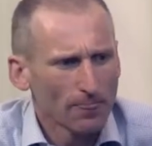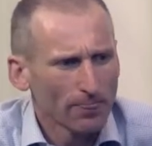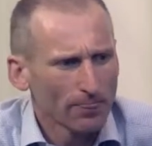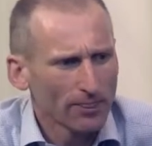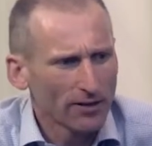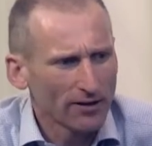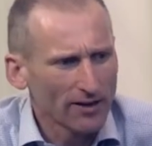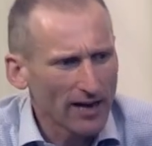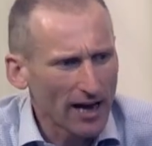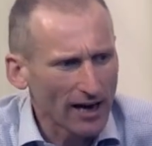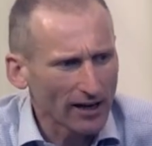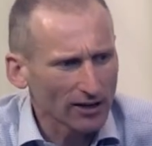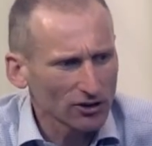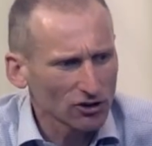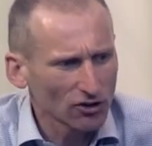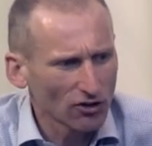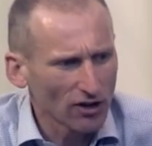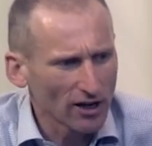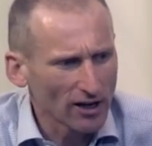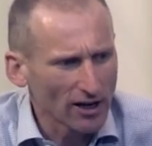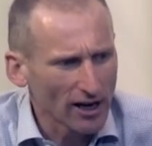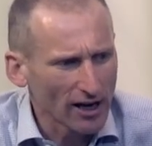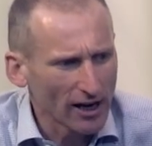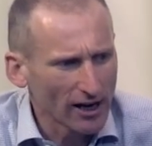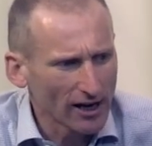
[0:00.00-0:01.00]
The next
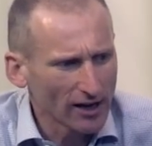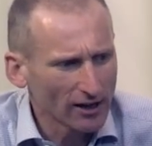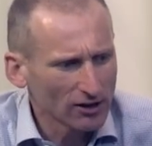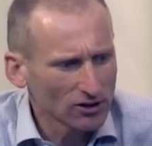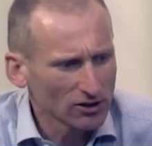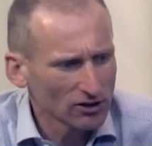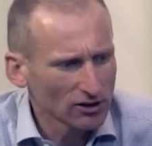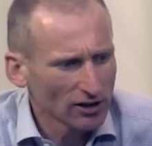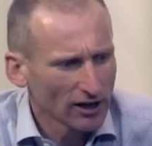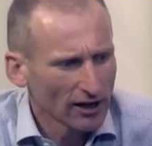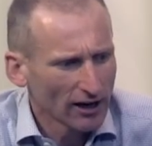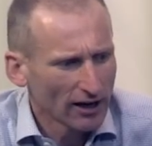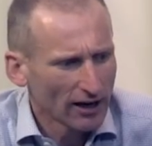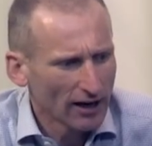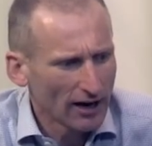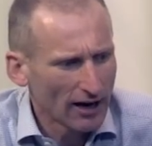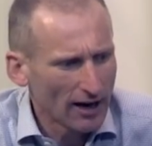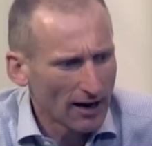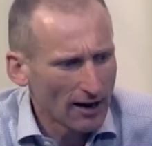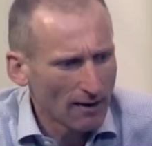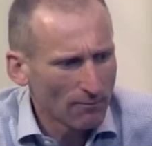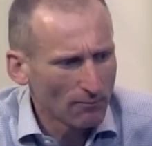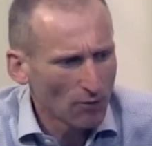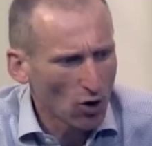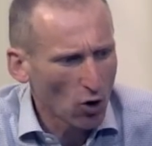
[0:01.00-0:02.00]
thing is,
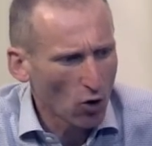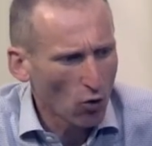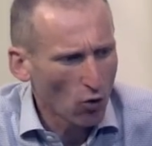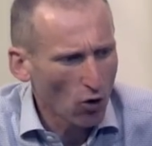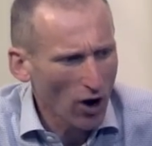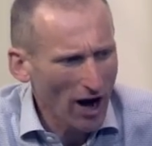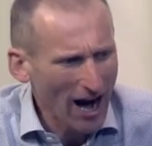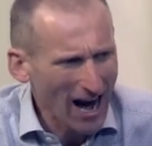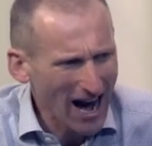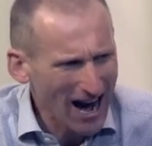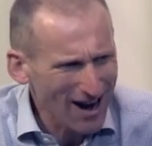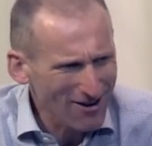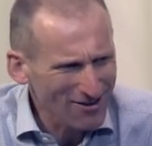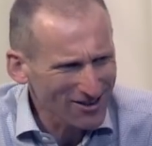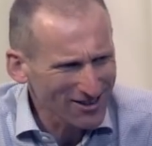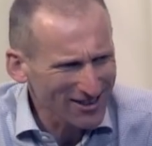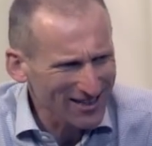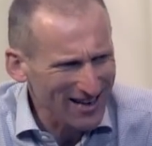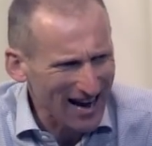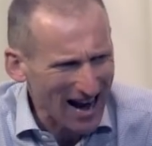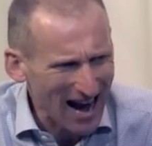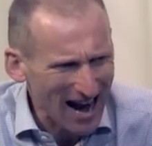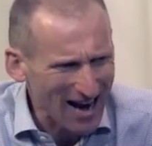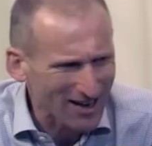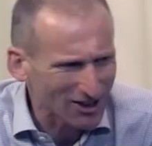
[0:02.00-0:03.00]
how does
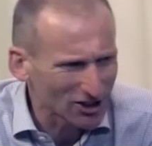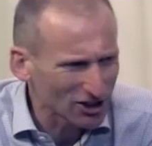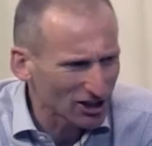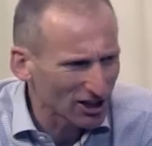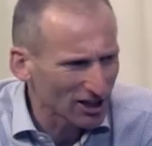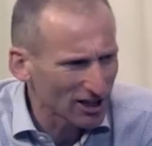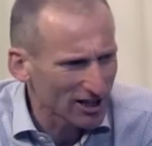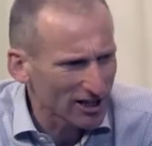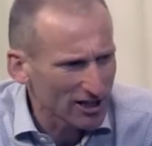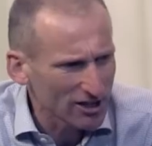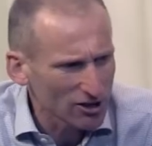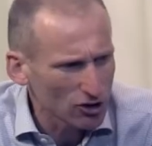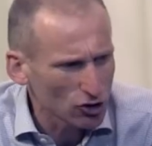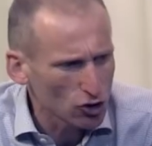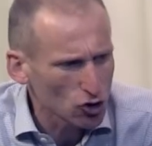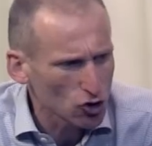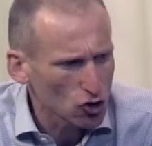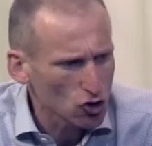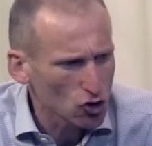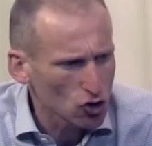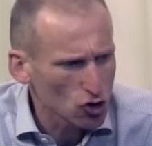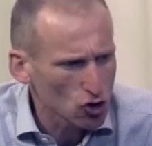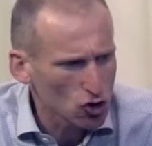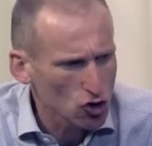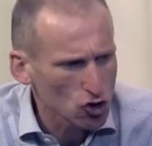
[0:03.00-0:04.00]
it actually
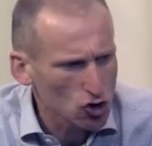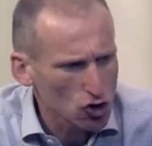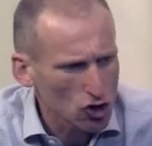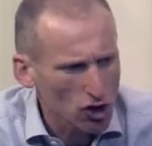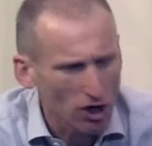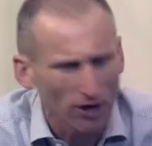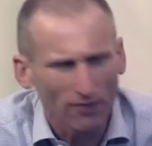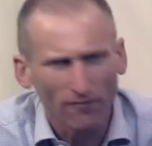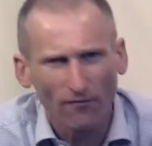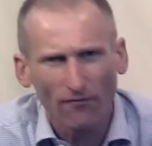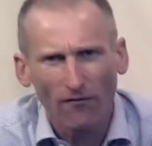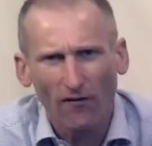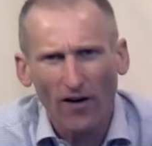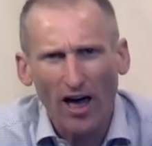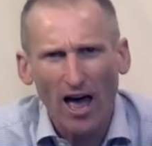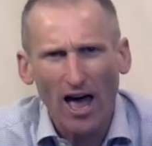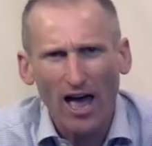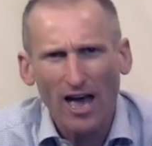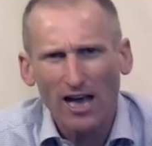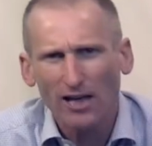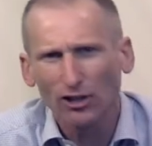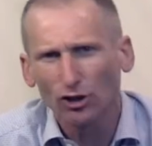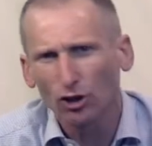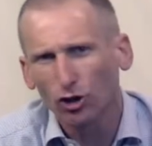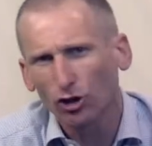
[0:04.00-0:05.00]

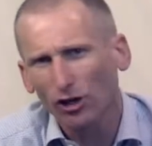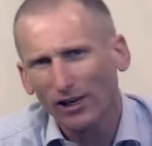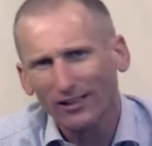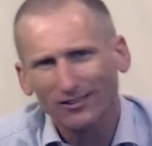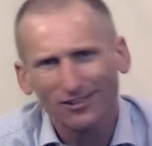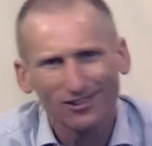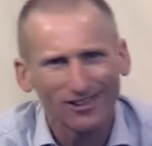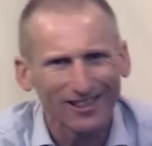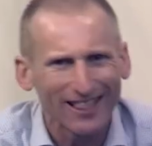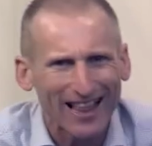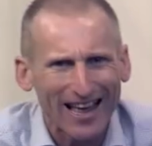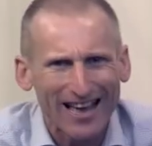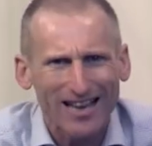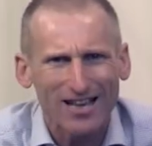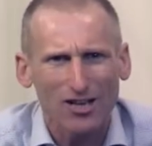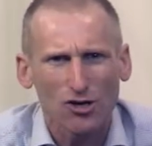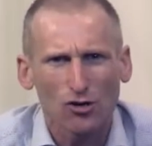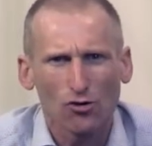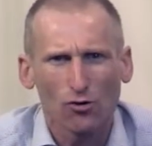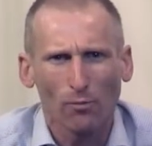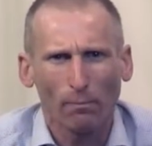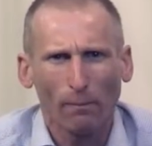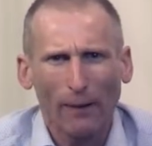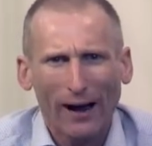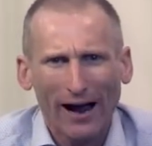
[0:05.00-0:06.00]
convey, translate
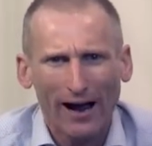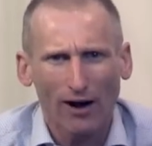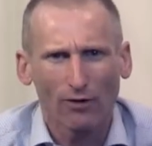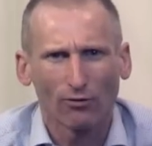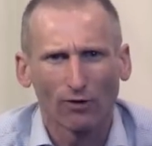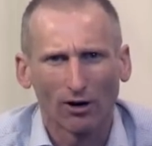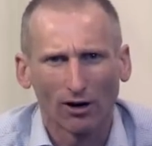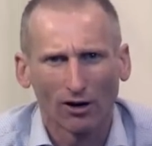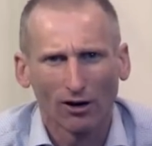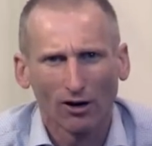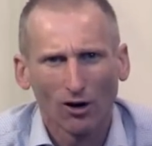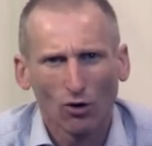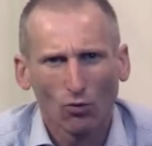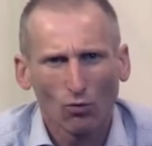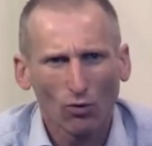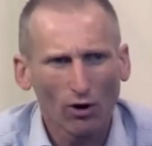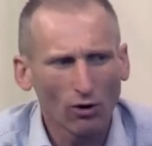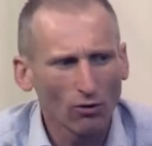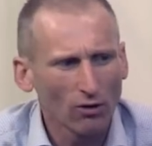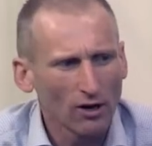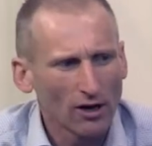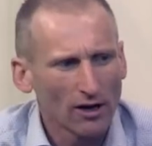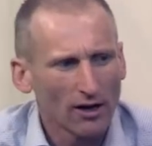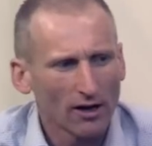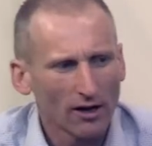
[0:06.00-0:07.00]
your power?
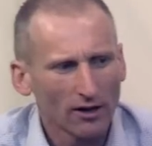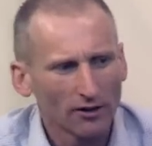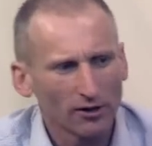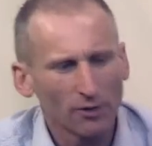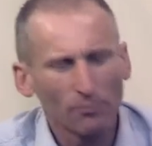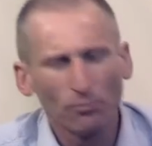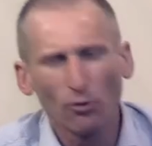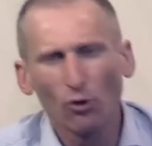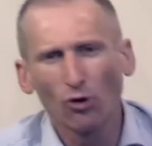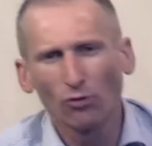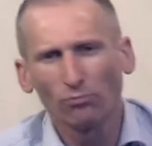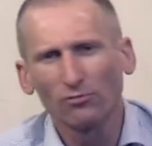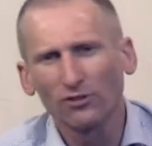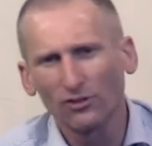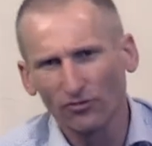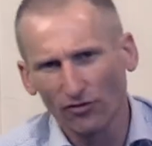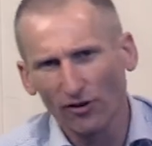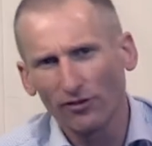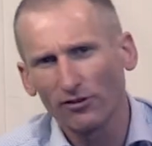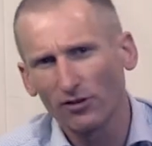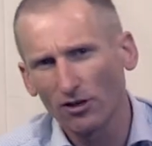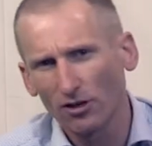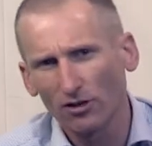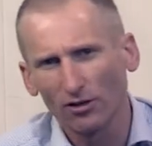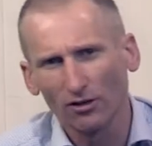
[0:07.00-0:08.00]
Well, the Boardman's
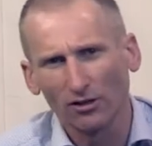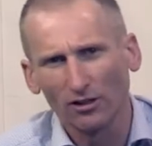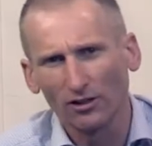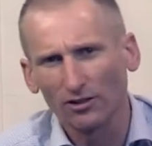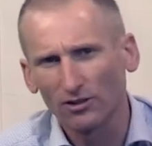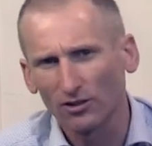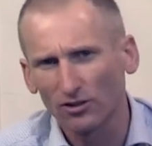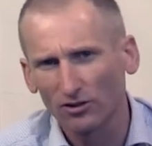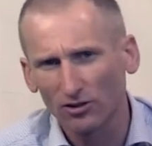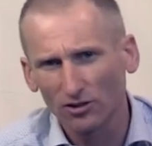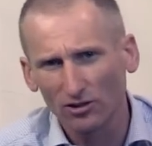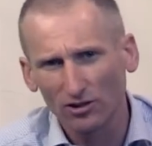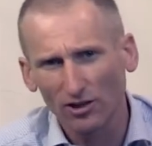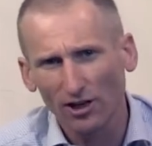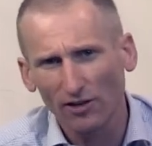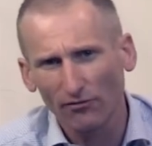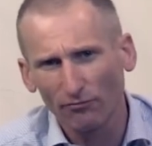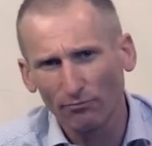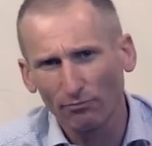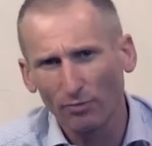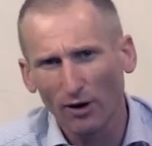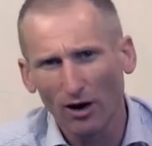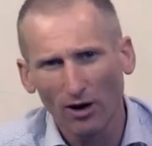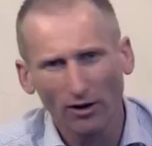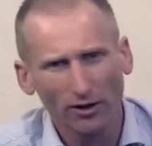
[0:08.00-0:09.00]
very good. It's a
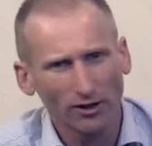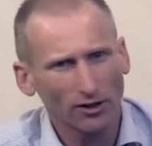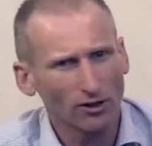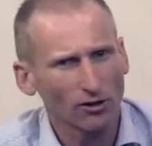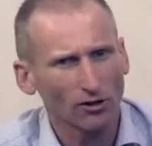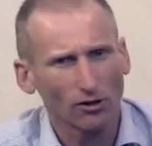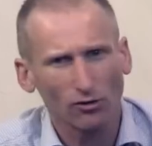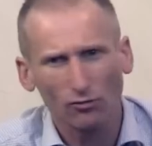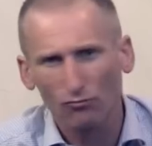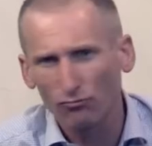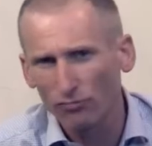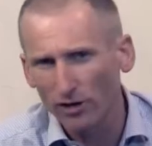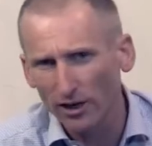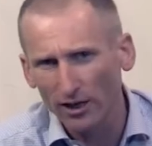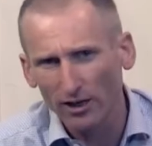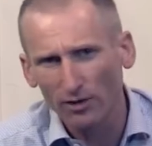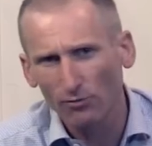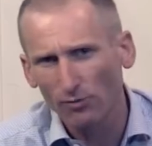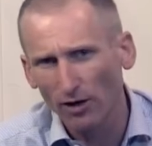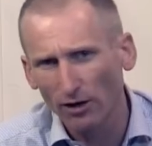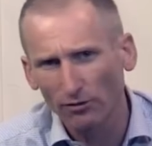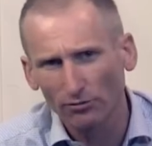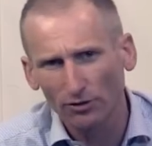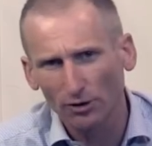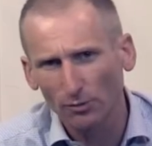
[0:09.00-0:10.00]
stiff bike, a really
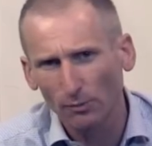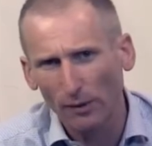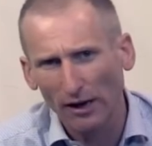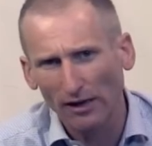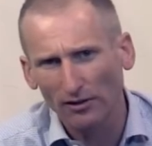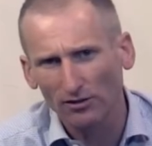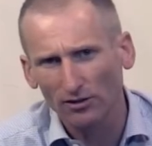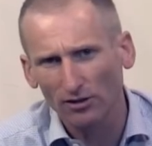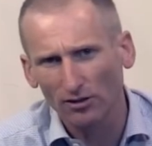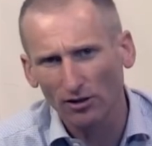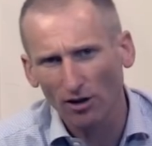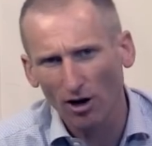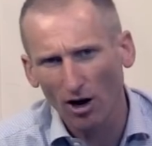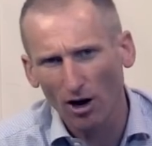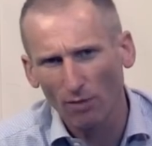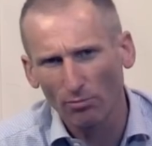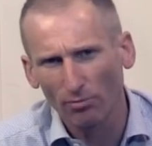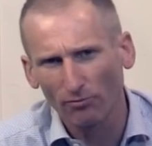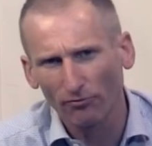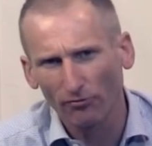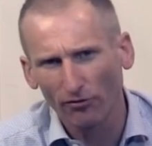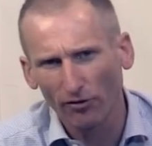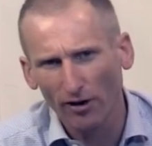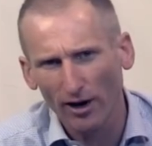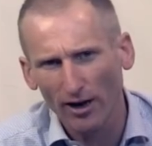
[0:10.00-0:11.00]
well-respected
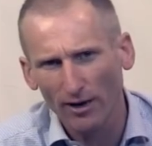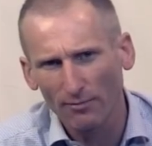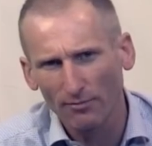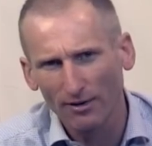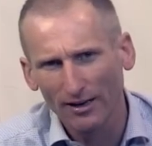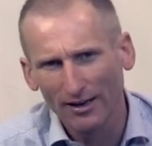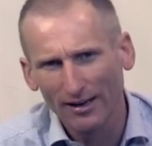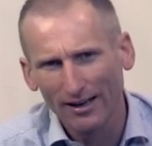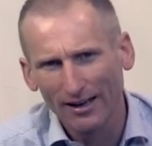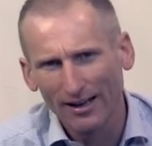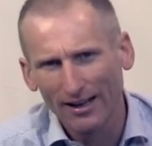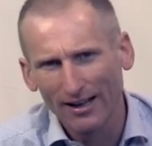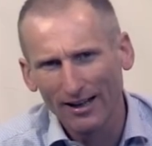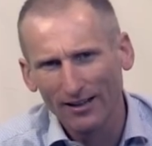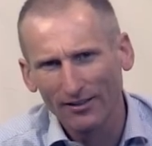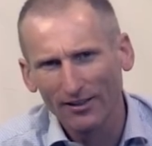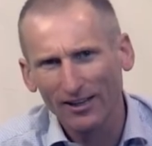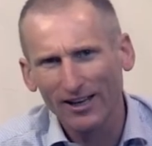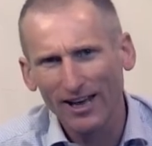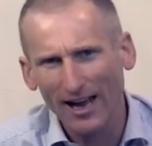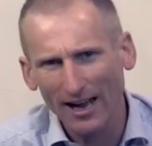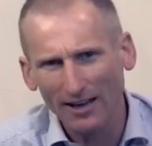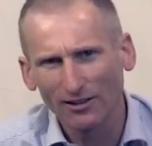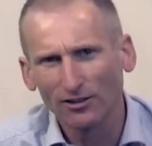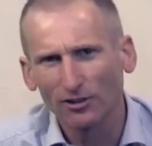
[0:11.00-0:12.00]
carbon frame. The
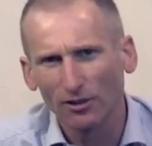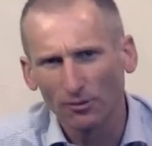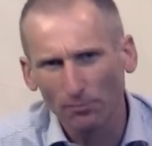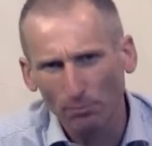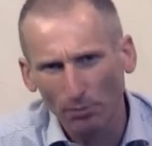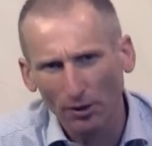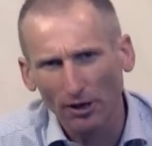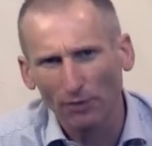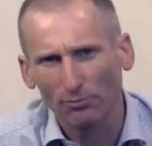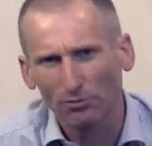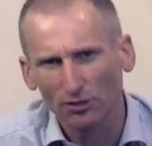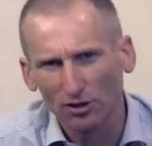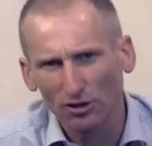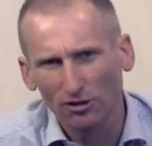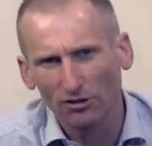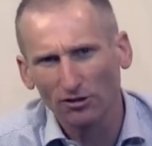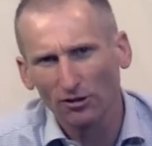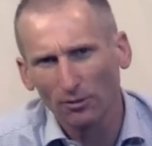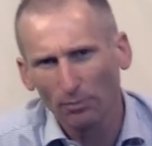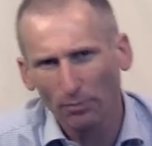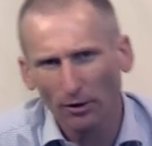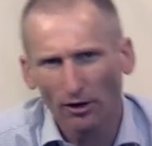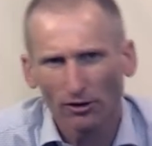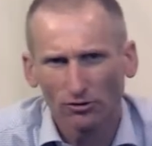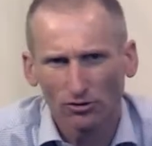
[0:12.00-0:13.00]
Canyon pips it at
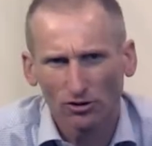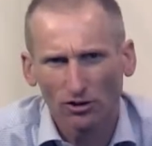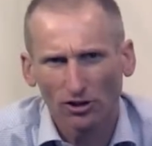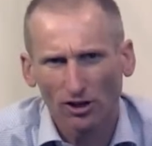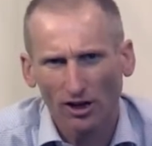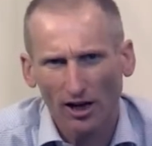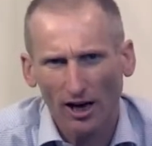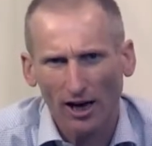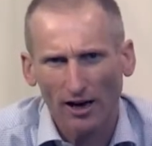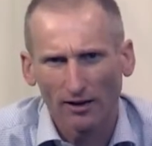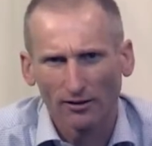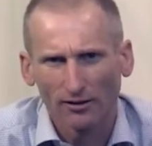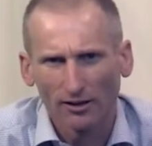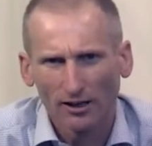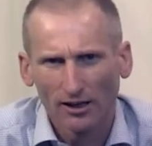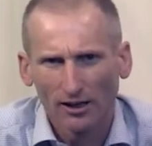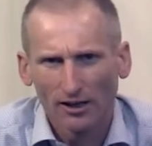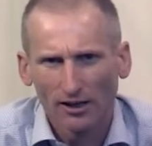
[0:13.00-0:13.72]
the post again.